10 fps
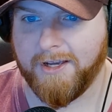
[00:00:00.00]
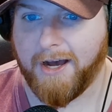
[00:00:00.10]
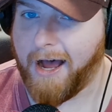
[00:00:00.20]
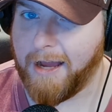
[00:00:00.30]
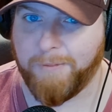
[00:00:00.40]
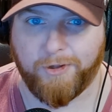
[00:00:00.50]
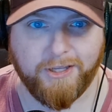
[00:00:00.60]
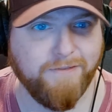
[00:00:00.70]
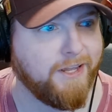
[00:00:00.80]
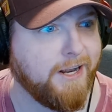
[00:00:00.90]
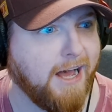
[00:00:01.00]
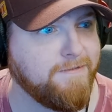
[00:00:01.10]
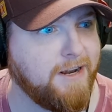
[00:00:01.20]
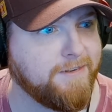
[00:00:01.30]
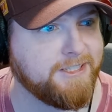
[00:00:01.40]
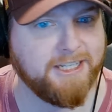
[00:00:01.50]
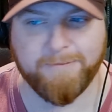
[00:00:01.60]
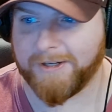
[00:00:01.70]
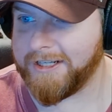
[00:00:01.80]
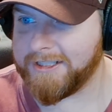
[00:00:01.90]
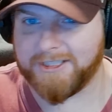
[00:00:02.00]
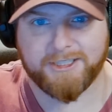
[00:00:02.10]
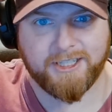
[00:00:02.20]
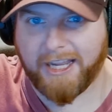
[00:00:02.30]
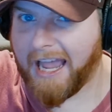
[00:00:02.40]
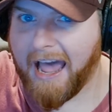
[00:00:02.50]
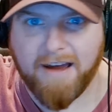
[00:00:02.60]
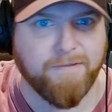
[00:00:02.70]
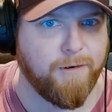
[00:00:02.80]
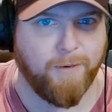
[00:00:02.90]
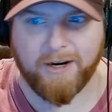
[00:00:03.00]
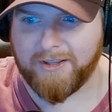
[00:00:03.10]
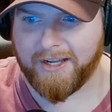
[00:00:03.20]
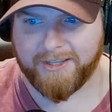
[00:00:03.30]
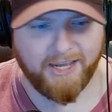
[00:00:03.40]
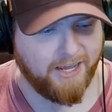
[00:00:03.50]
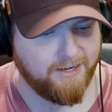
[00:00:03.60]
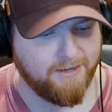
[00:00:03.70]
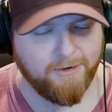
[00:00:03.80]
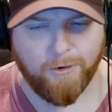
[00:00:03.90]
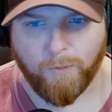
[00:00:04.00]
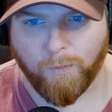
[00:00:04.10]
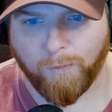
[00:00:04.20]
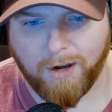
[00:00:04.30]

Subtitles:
I believe it. I've never seen one that's just everywhere like that. Wow.